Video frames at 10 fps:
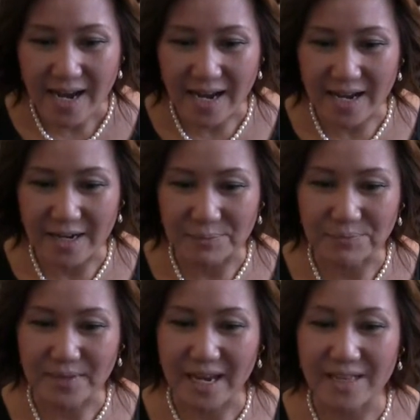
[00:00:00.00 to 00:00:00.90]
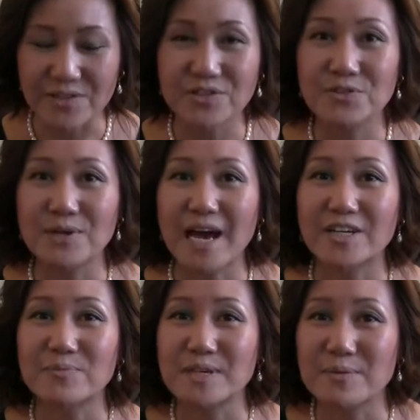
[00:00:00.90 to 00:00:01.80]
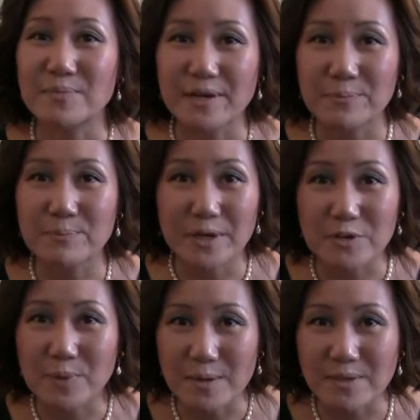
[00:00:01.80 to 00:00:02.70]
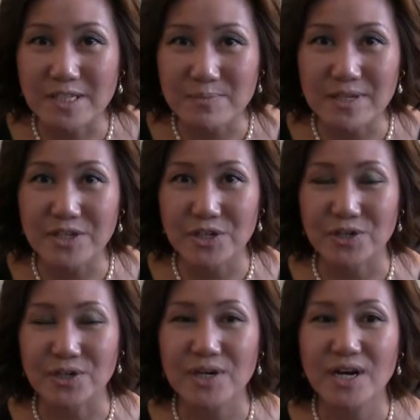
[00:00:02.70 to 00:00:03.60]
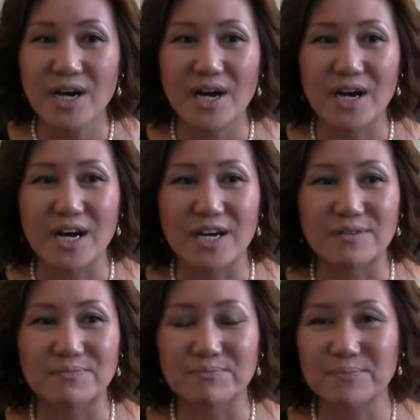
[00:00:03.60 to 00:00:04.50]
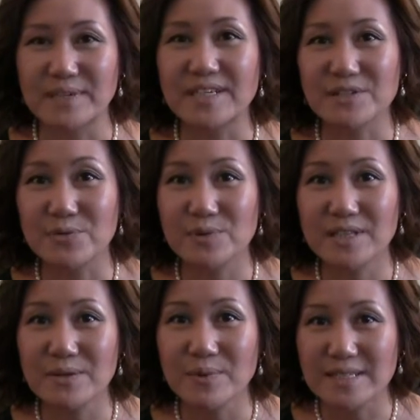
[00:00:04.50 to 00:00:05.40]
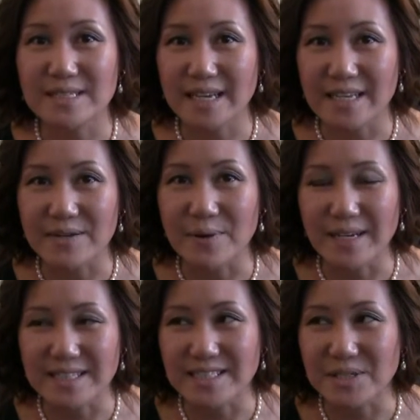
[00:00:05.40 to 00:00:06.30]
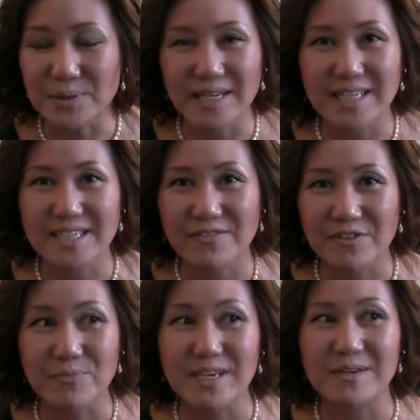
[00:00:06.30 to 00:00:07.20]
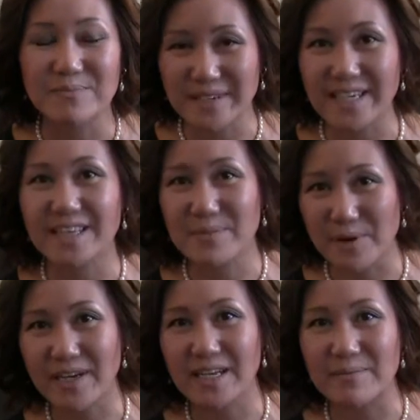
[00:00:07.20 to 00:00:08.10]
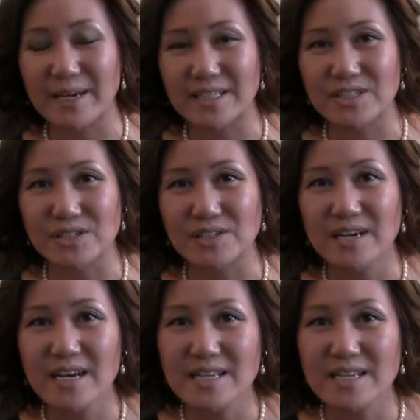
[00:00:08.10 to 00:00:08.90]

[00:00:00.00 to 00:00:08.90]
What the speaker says: I learned how to be a better public speaker, because there really wasn't anyone to do it except for me being the marketing manager.